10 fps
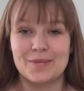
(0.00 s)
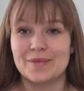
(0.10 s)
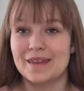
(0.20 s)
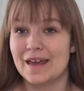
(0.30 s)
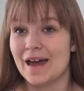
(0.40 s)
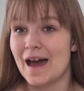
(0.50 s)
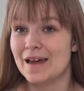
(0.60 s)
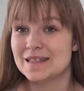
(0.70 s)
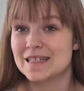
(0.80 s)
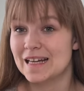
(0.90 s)
they
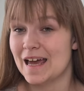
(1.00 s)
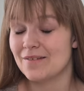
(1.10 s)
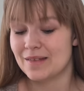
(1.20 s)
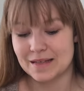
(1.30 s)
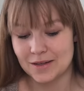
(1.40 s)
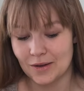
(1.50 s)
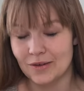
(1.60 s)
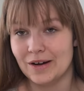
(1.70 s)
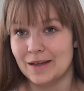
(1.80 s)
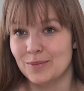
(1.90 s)
still have this
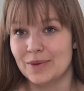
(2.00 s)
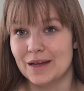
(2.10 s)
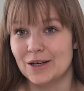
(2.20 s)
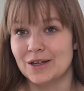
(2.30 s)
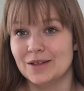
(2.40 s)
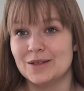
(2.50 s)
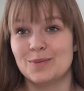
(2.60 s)
color in Peer Gynt,